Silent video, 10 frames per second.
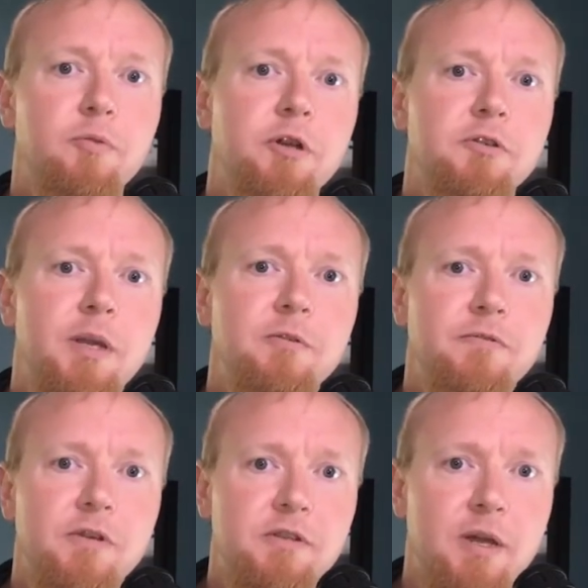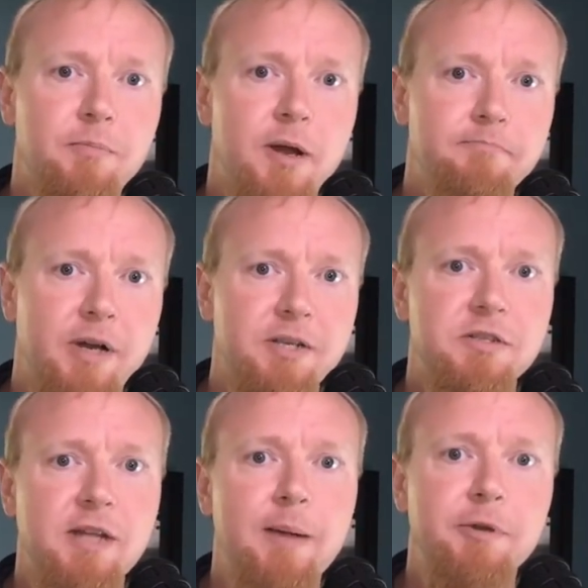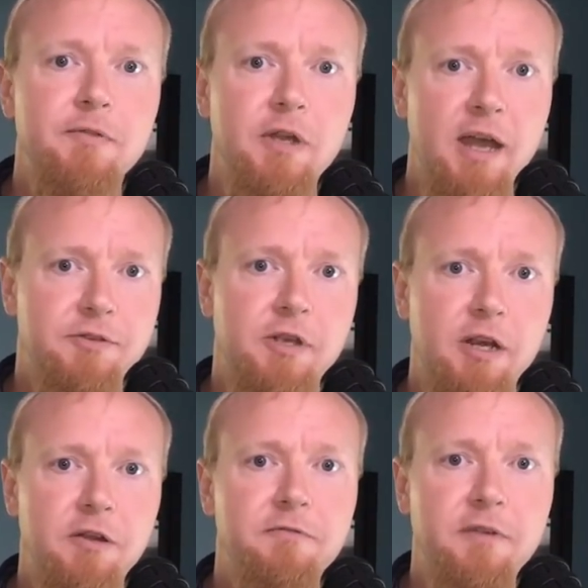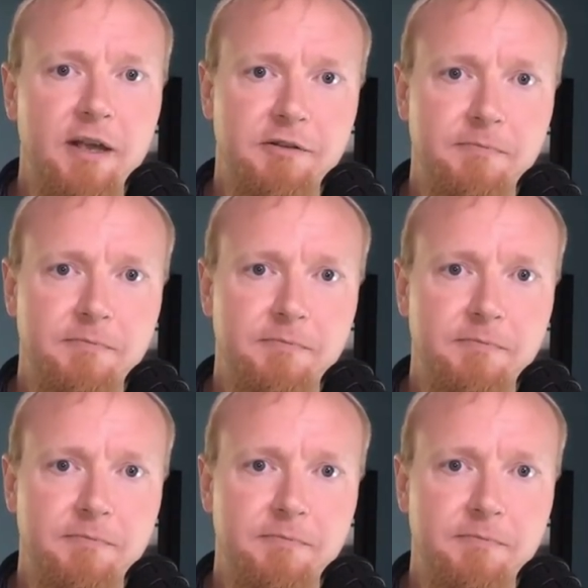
breakers aim to fix that problem by stopping the cascading effect.